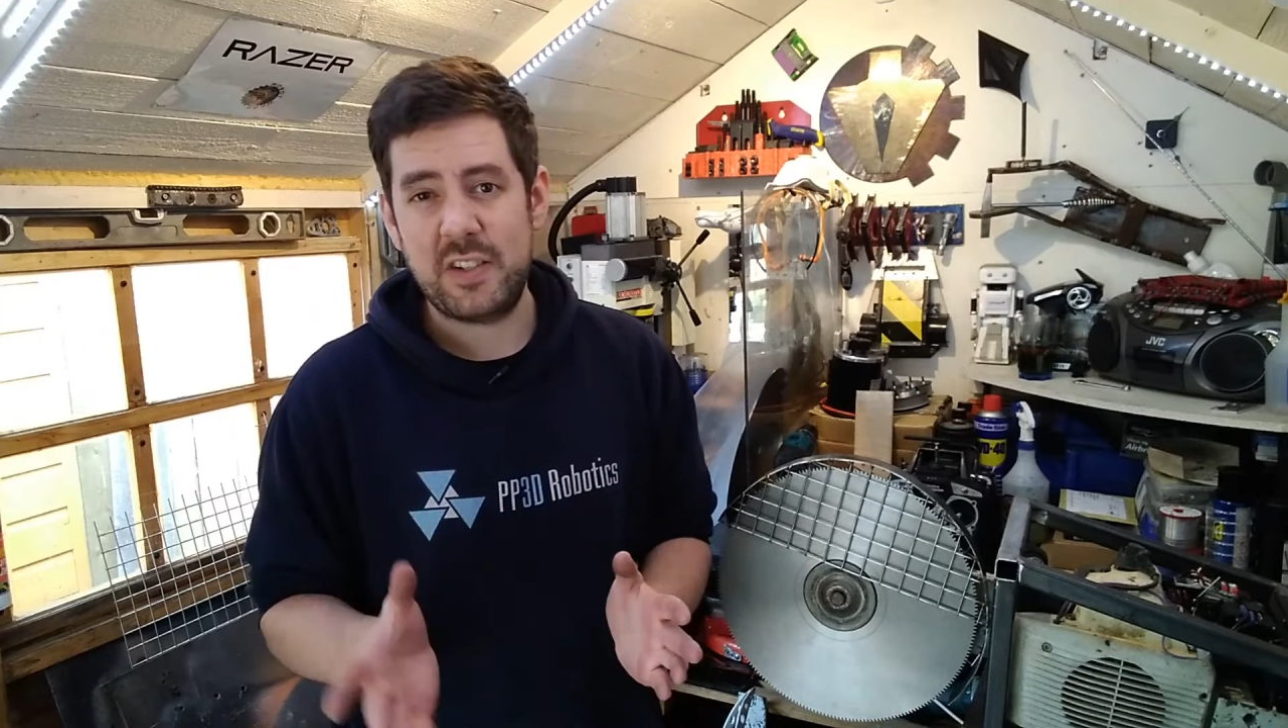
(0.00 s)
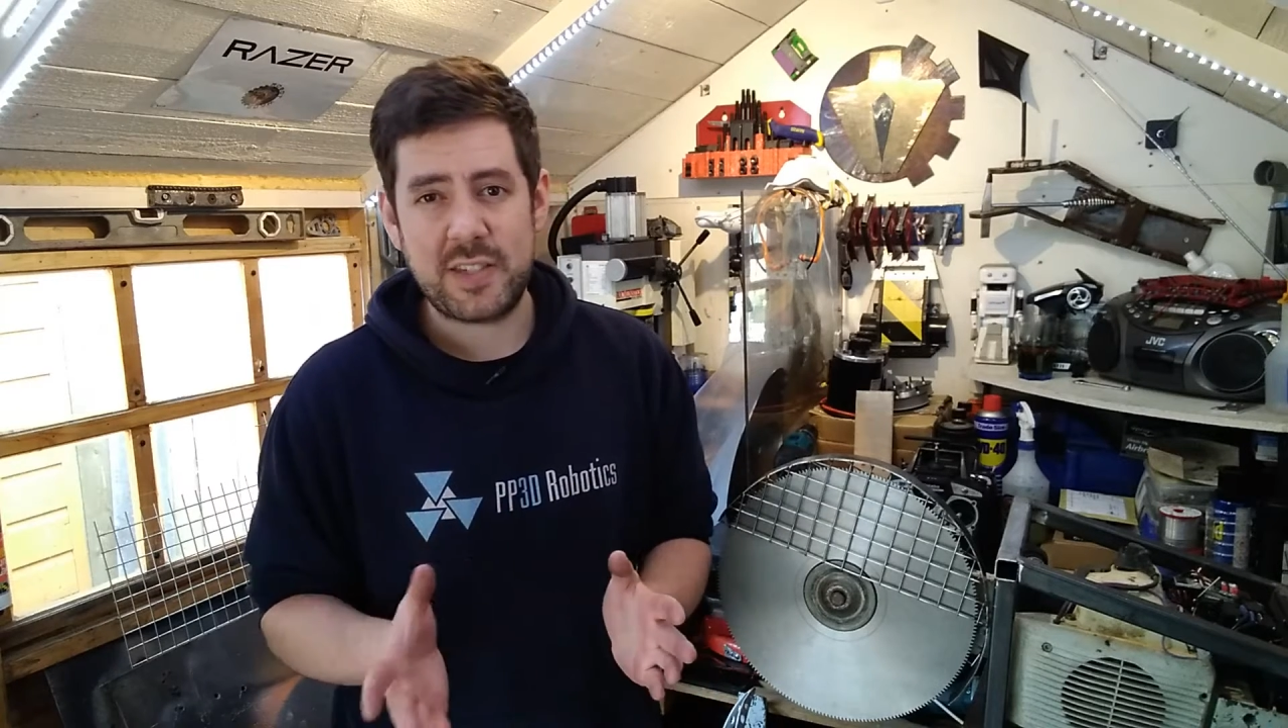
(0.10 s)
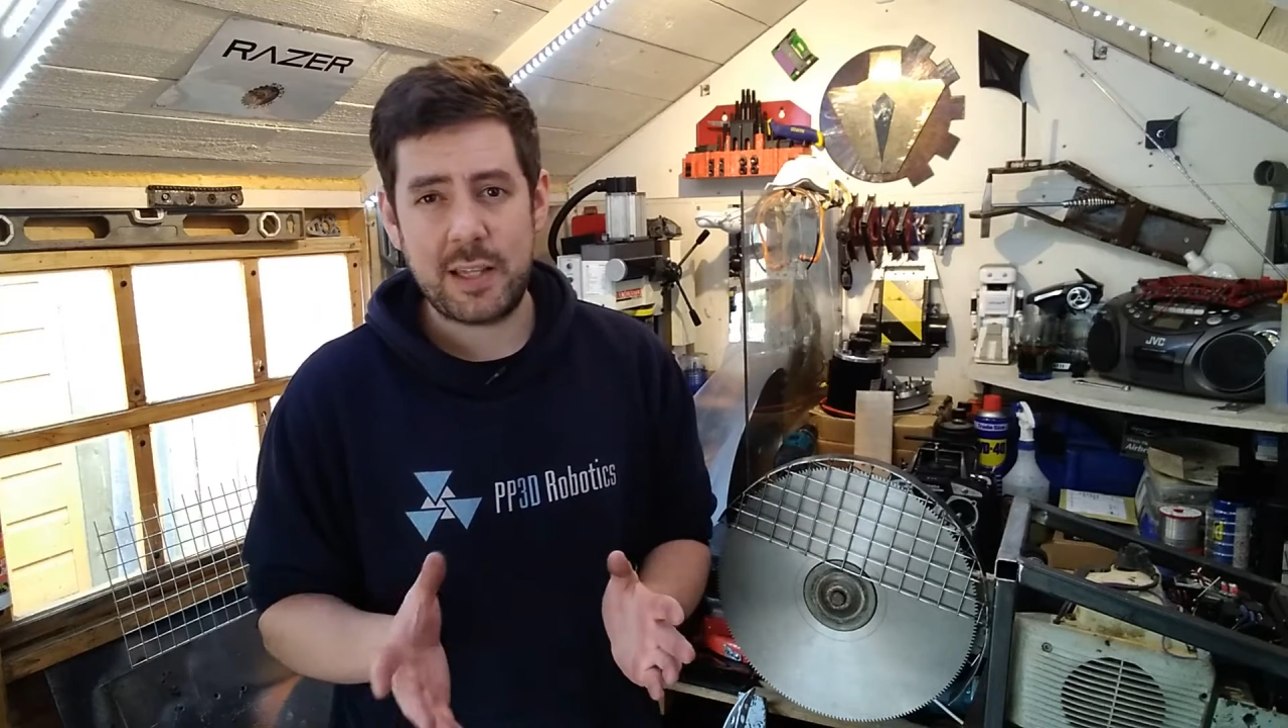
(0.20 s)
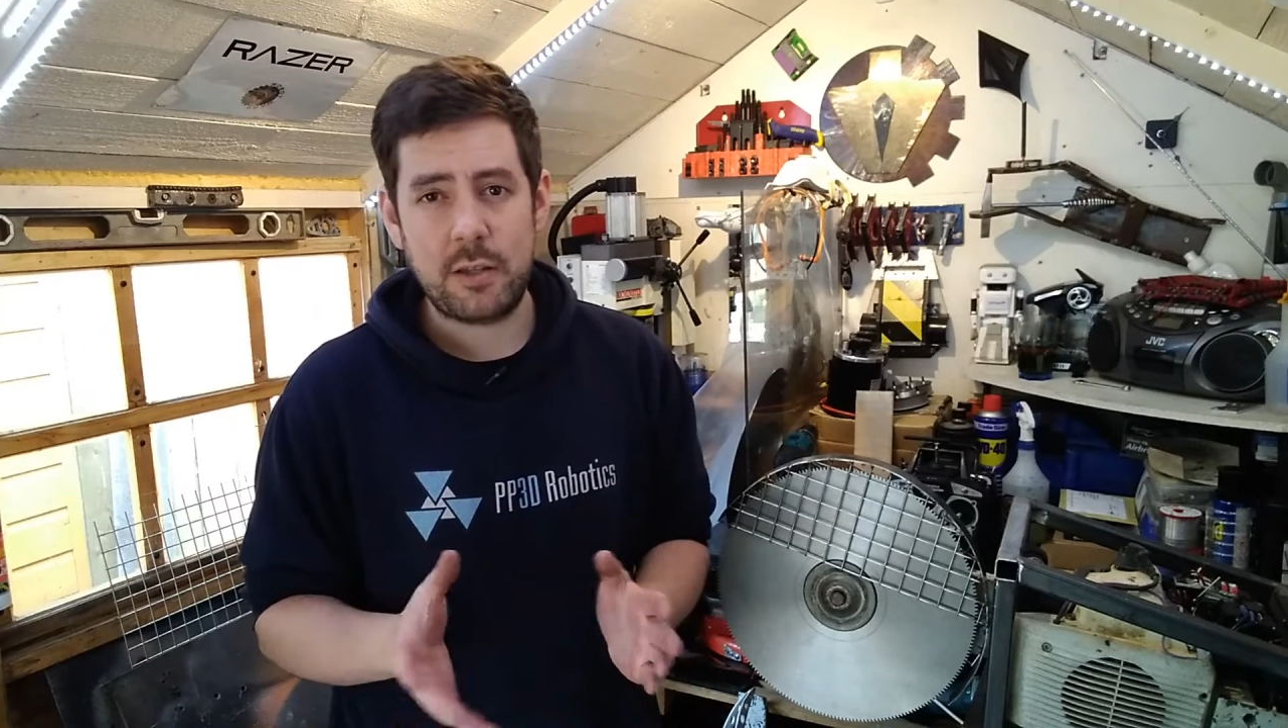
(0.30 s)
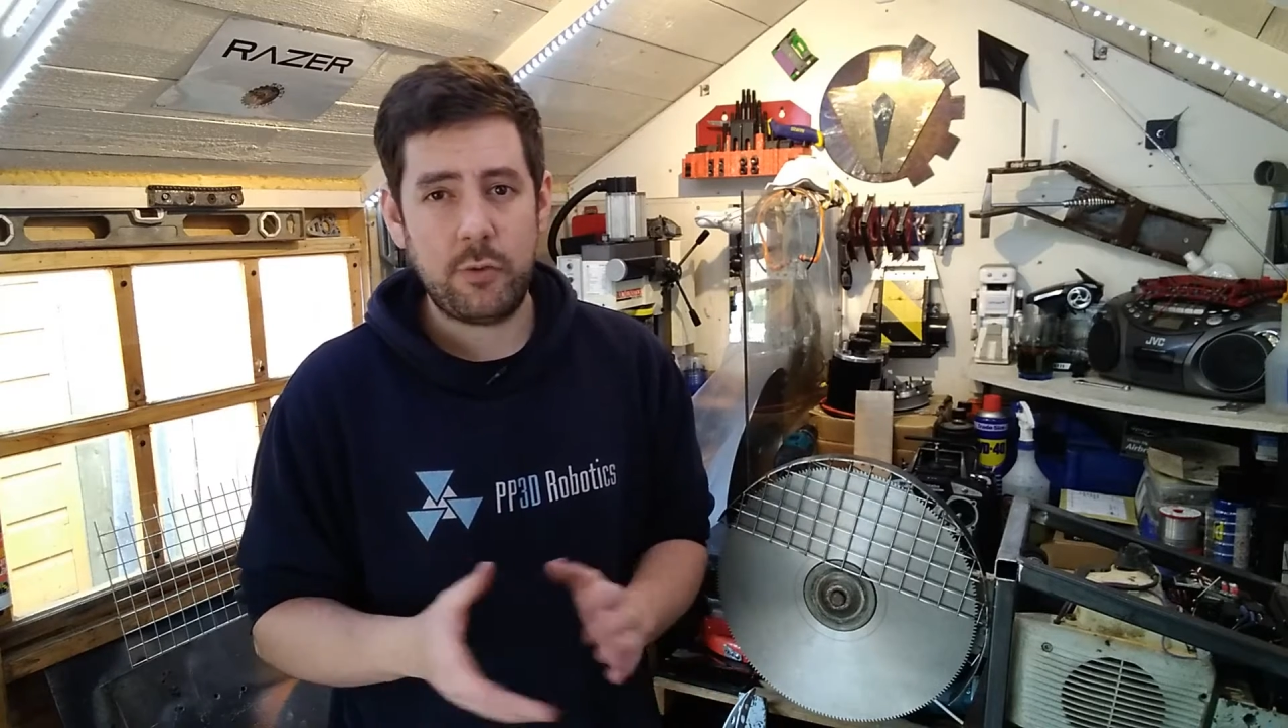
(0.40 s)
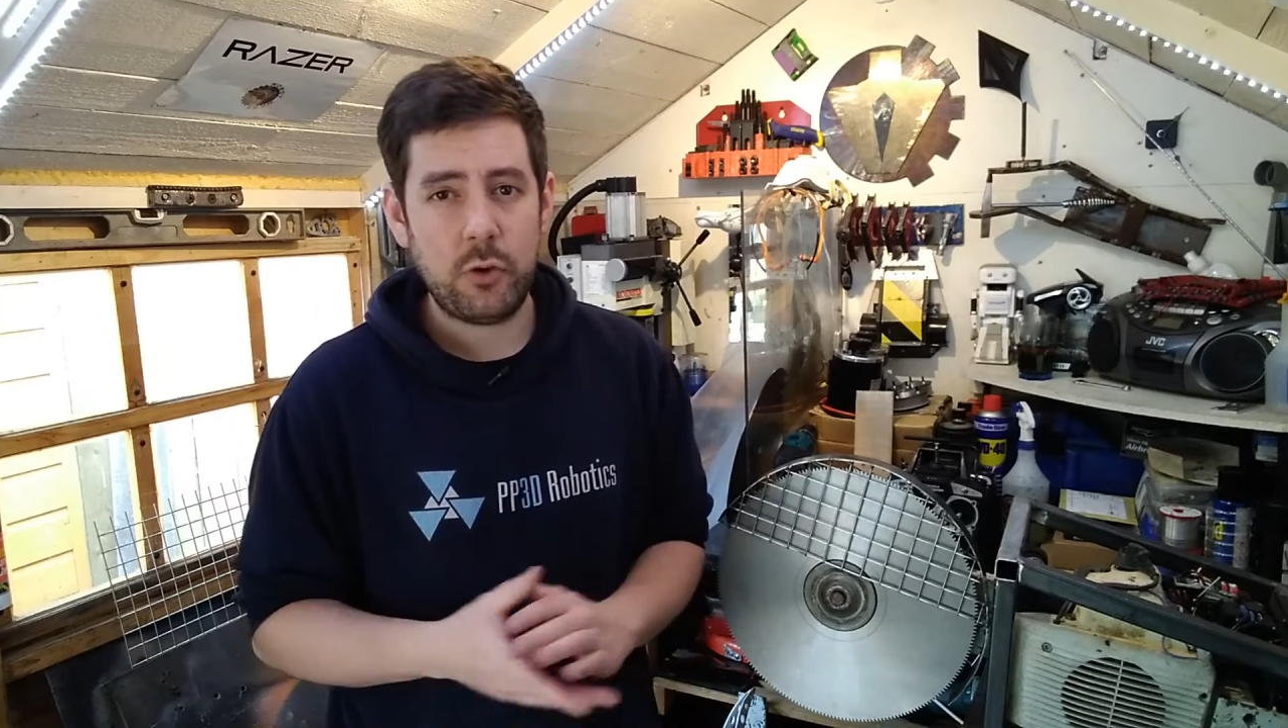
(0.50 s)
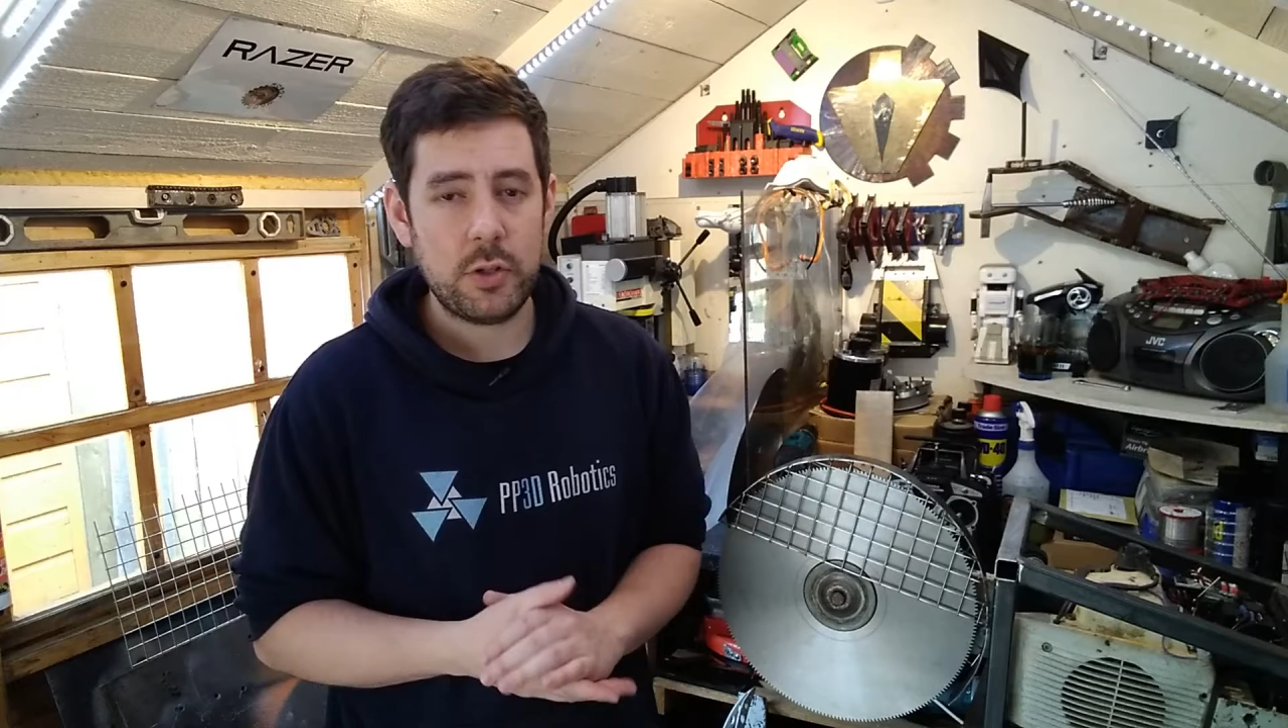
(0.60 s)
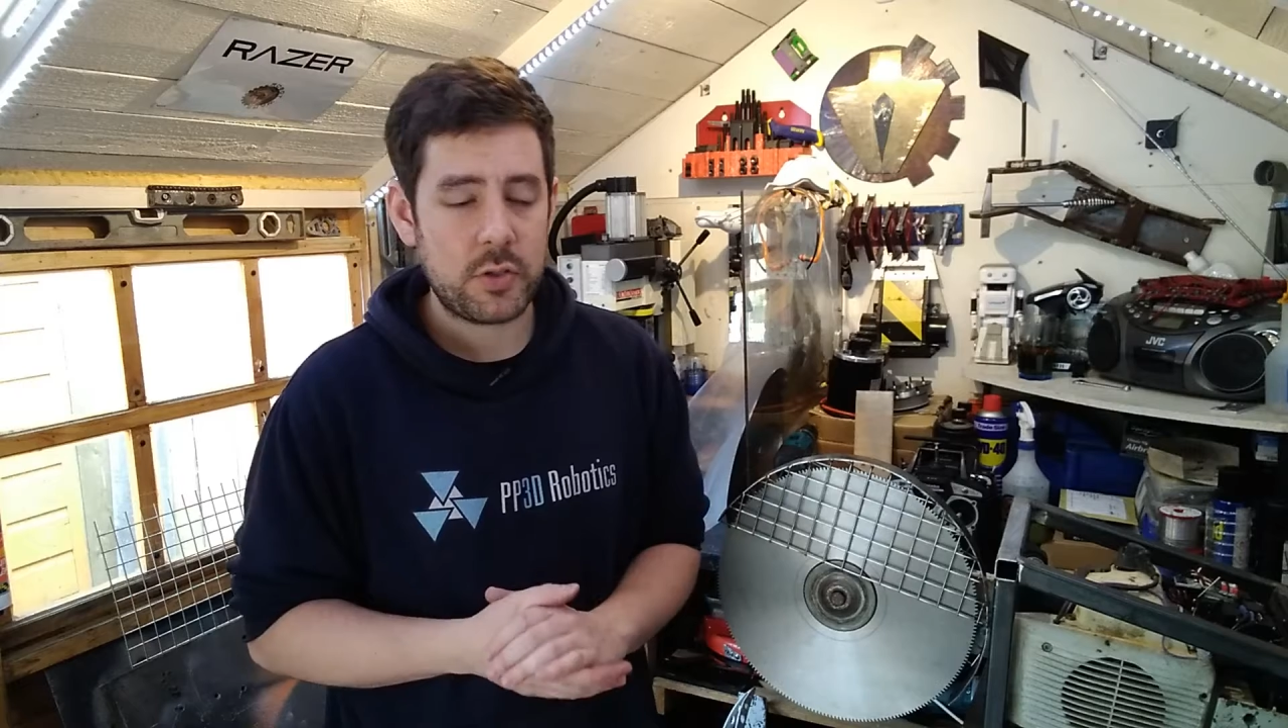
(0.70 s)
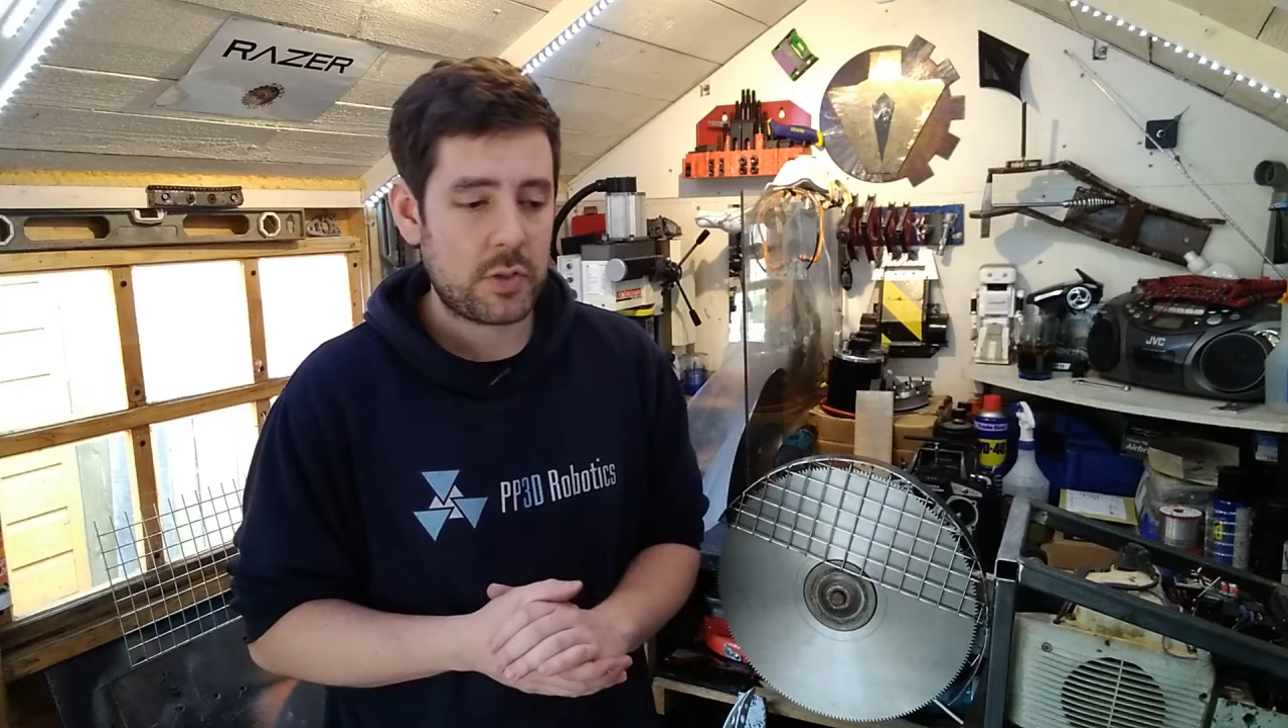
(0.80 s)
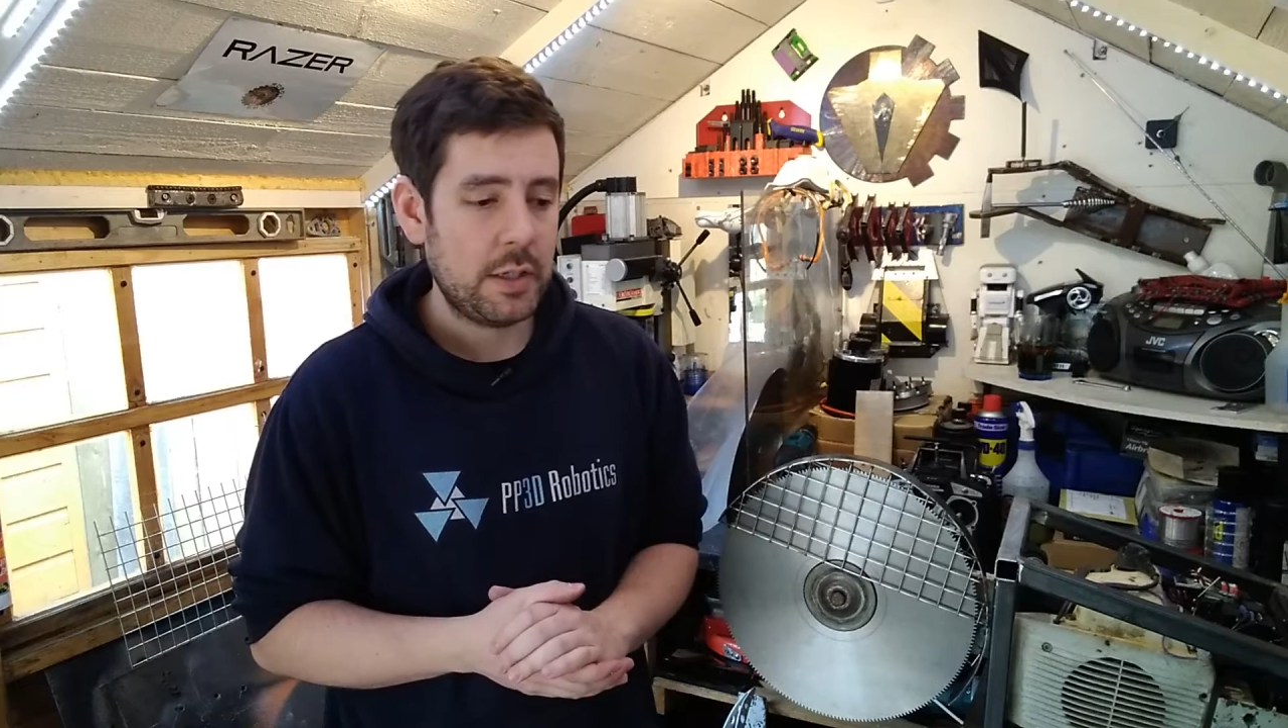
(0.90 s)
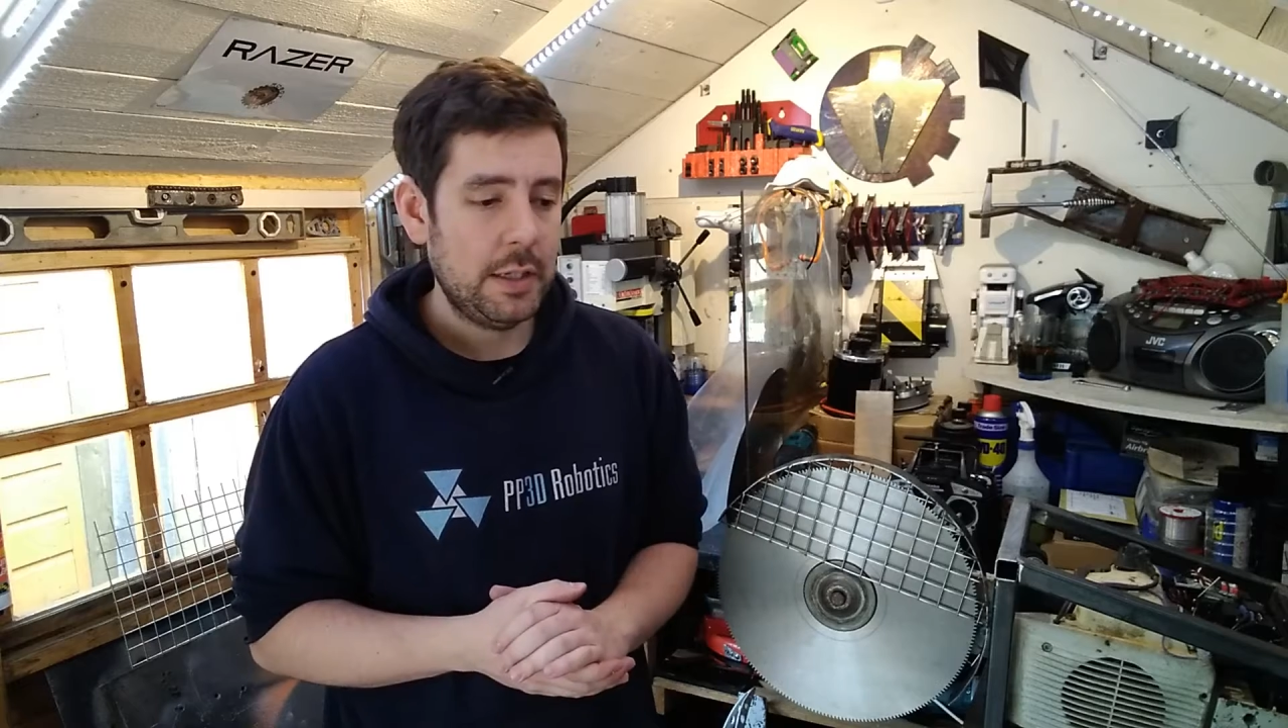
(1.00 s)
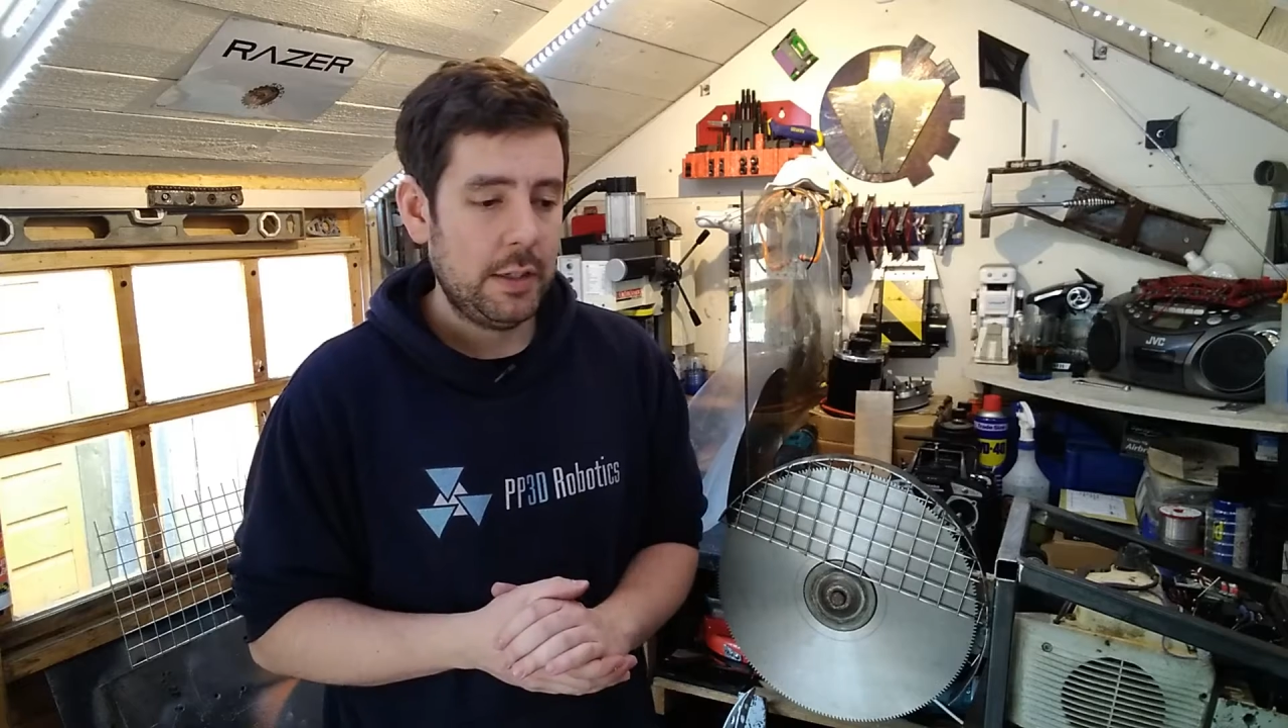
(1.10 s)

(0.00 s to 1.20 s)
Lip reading: the 10th of August.